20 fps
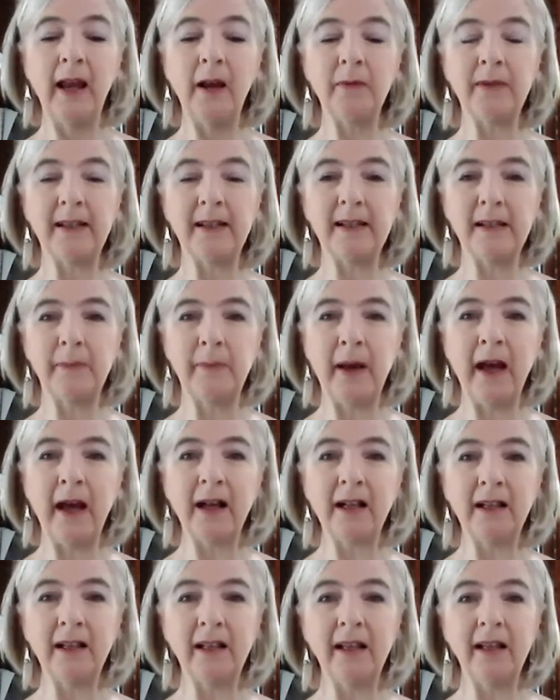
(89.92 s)
It was a
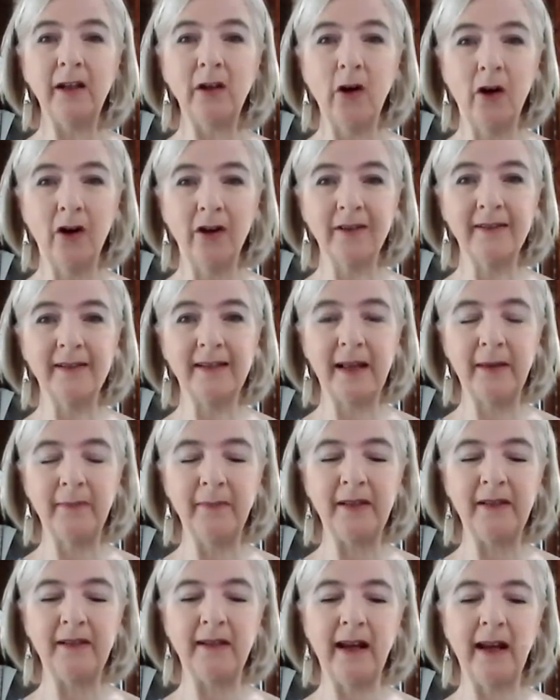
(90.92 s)
sparkling, hot
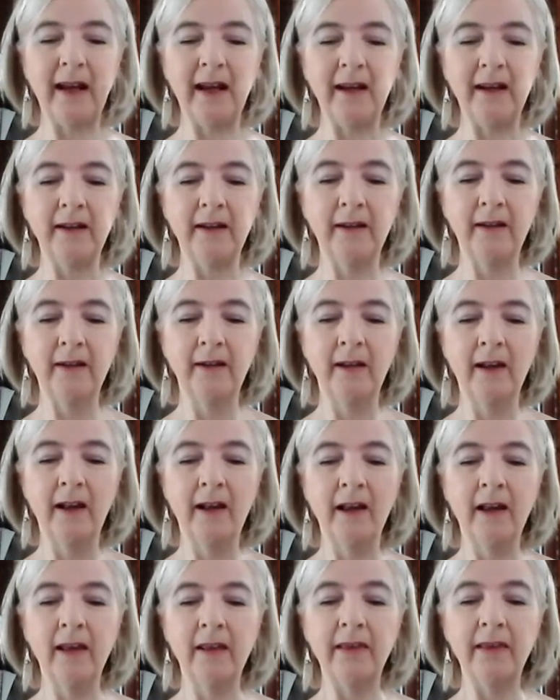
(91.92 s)
summer's day.
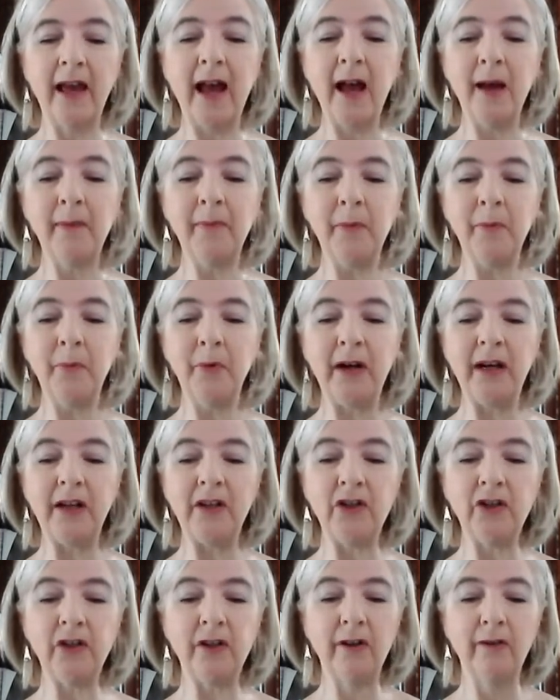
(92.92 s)
The harbour
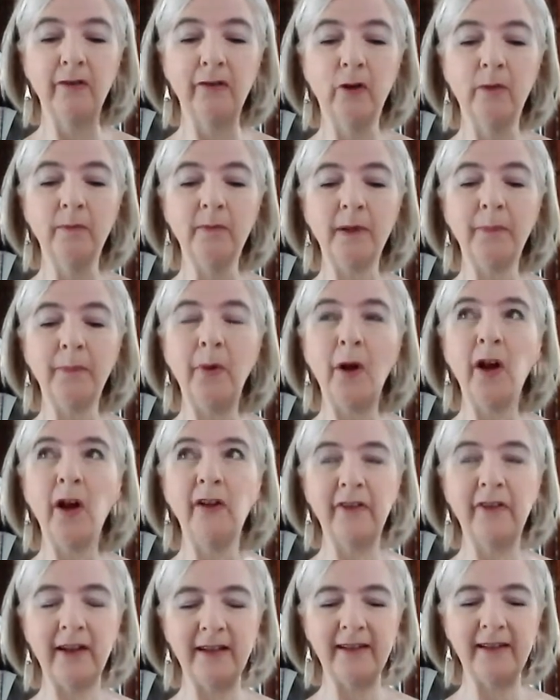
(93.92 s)
bridge formed a
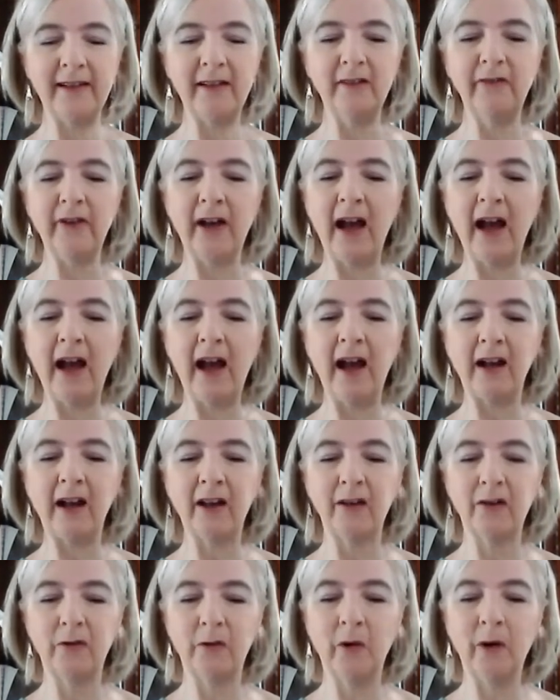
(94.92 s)
perfect silver arc
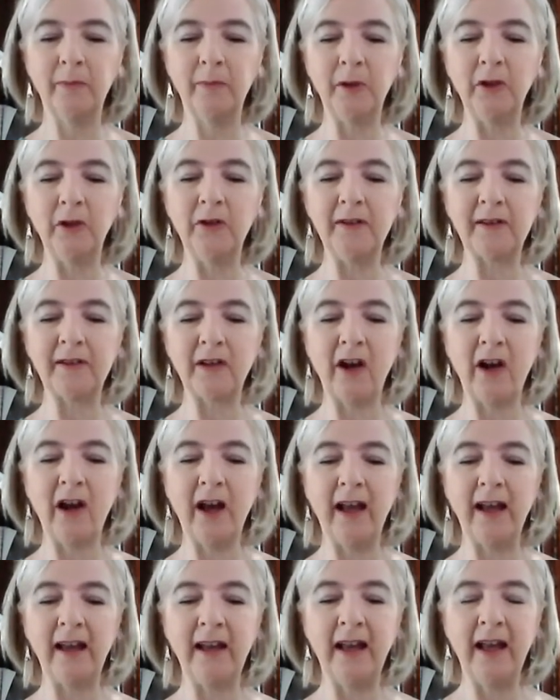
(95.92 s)
through a blue
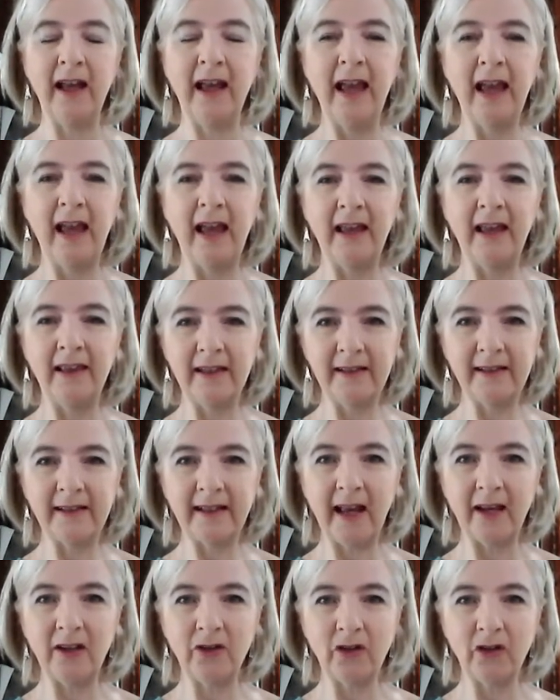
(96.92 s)
sky, and the
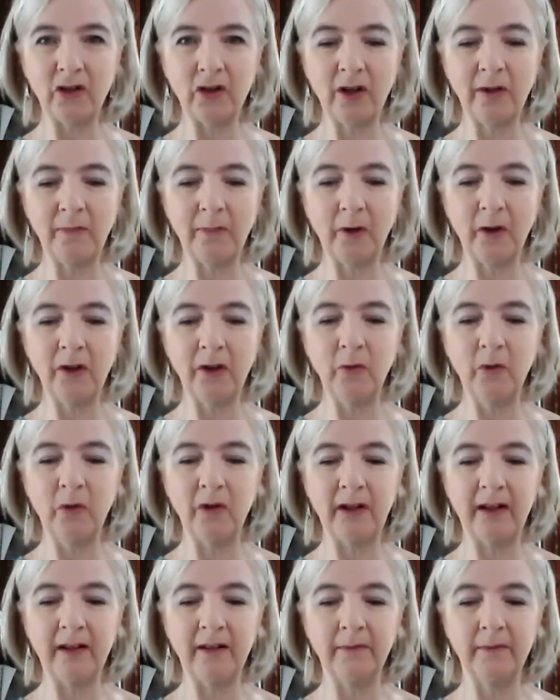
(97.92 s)
sun shone upon the
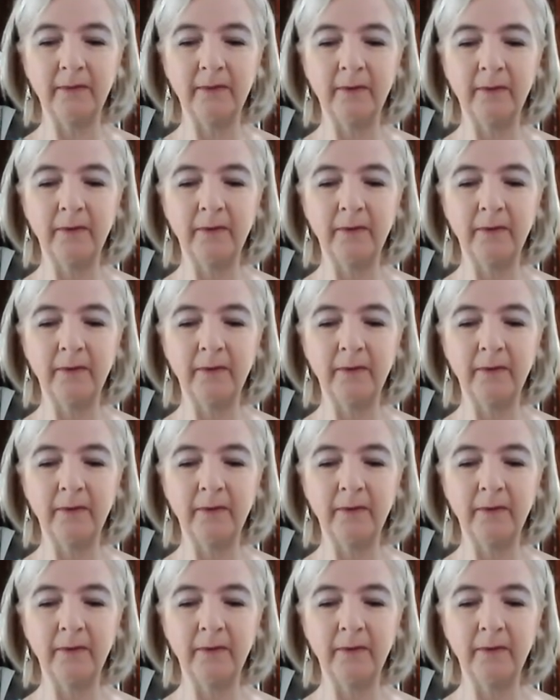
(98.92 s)
water.